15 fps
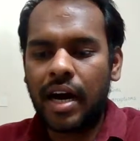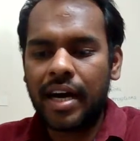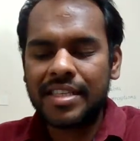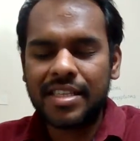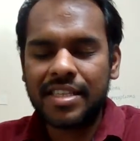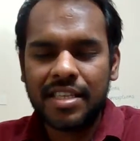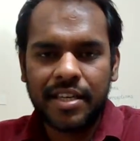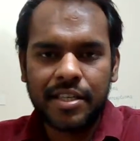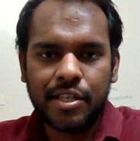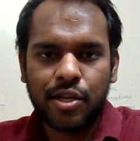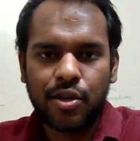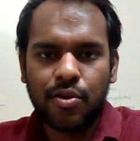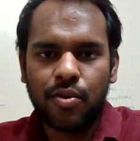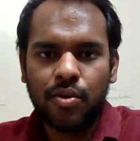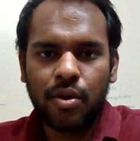I suggest
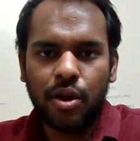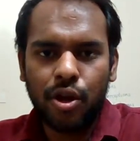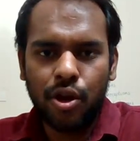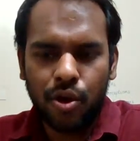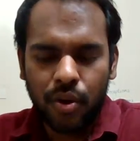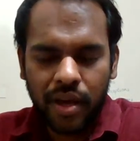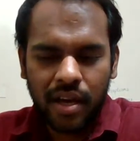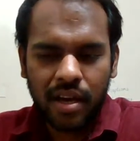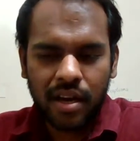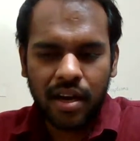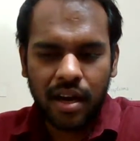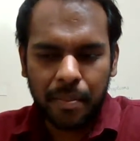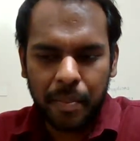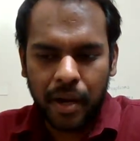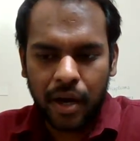you knowing
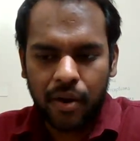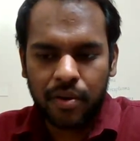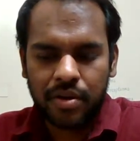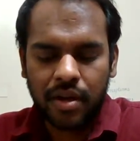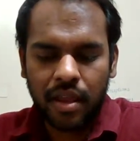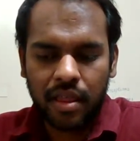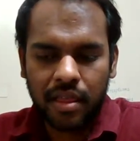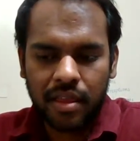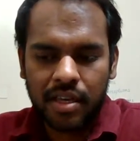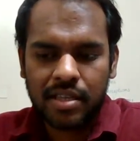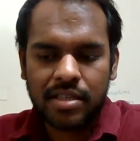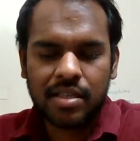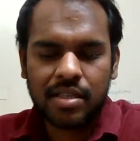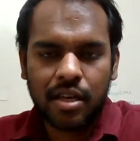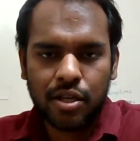about
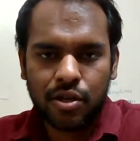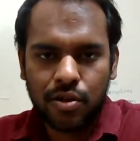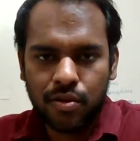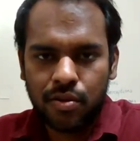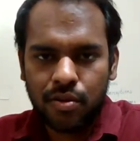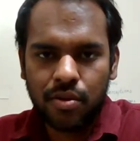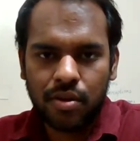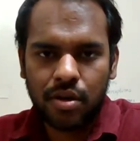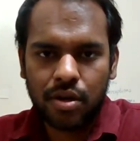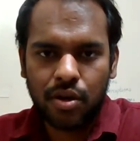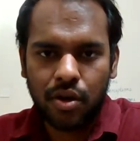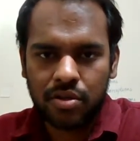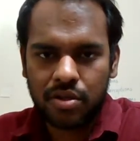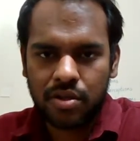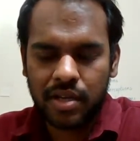these two
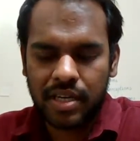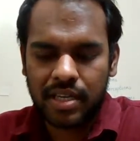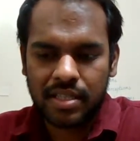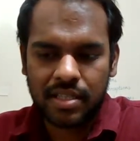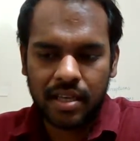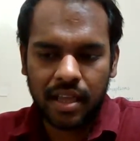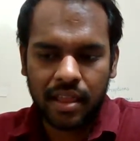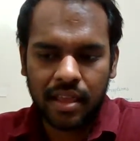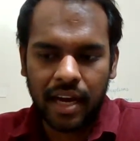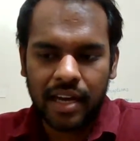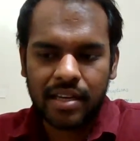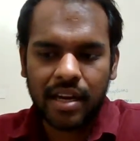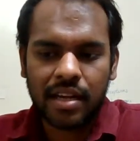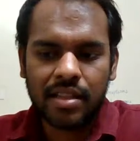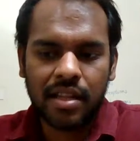consonants
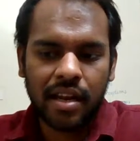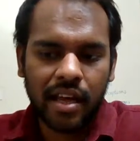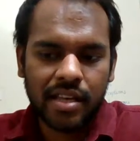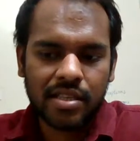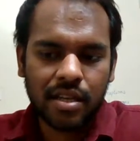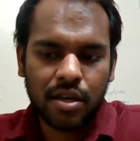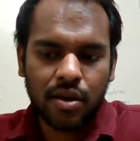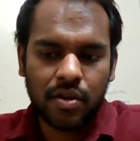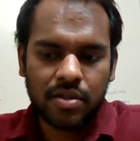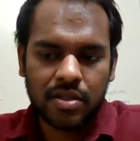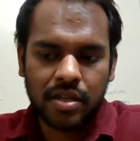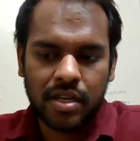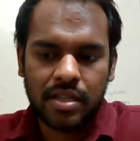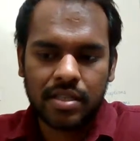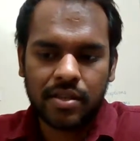that are the nasal
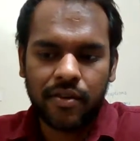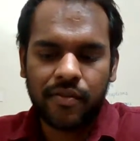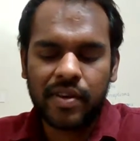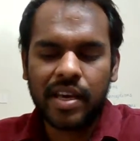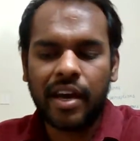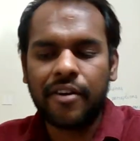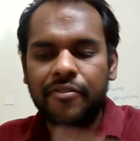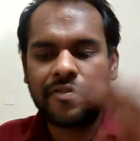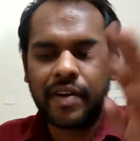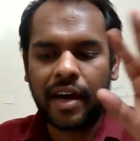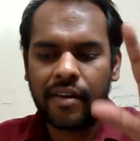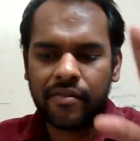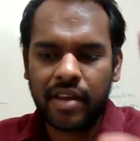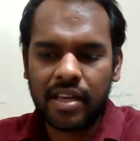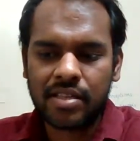consonants. We have
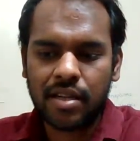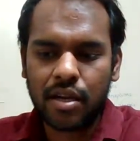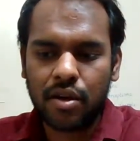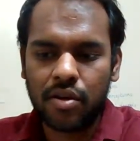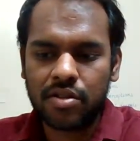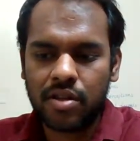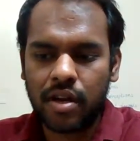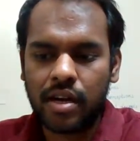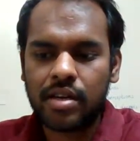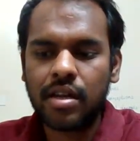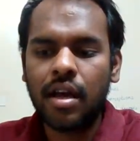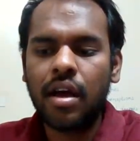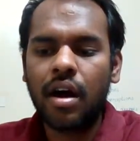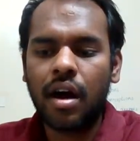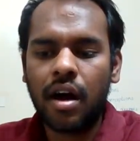5 nasal consonants:
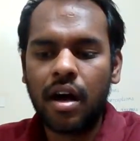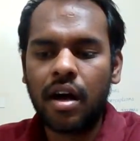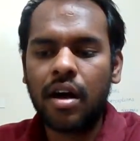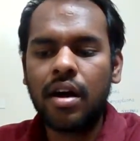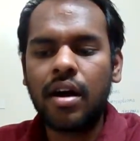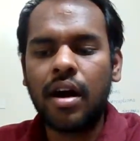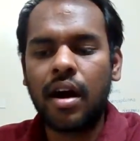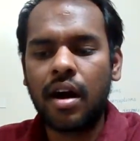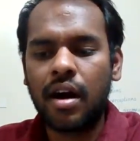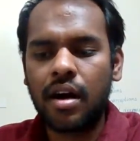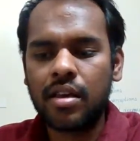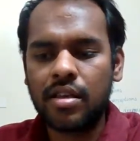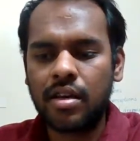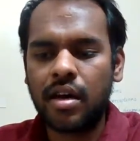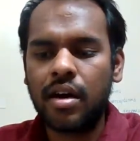ñ,
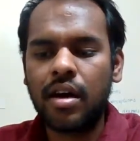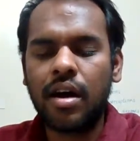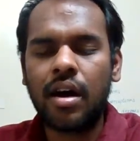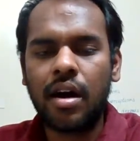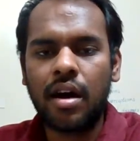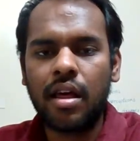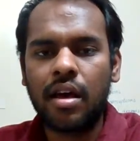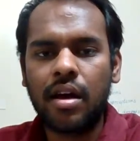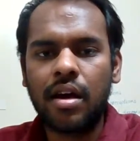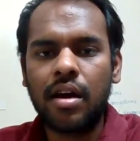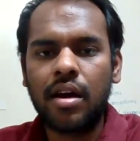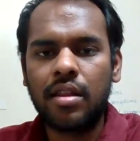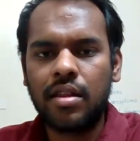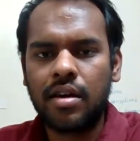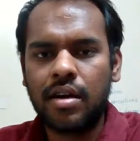ñ, ñ,
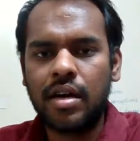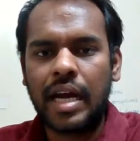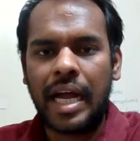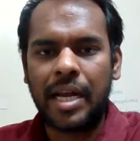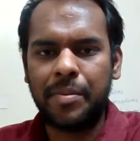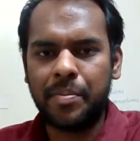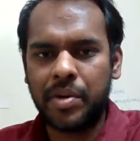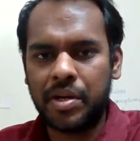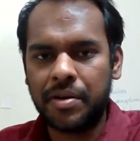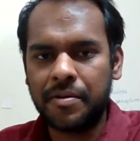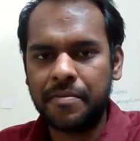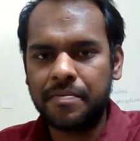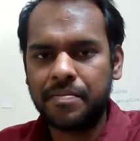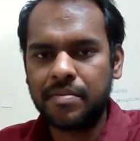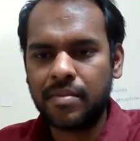n, and mo.
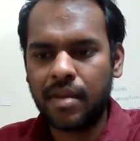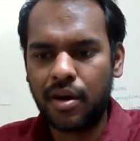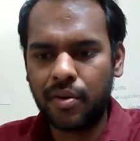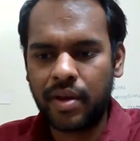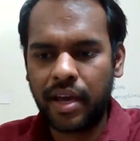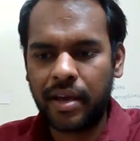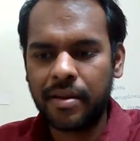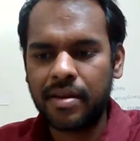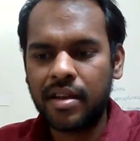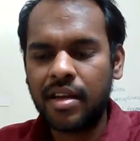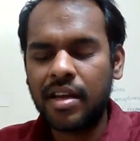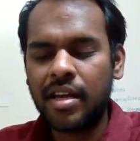Okay.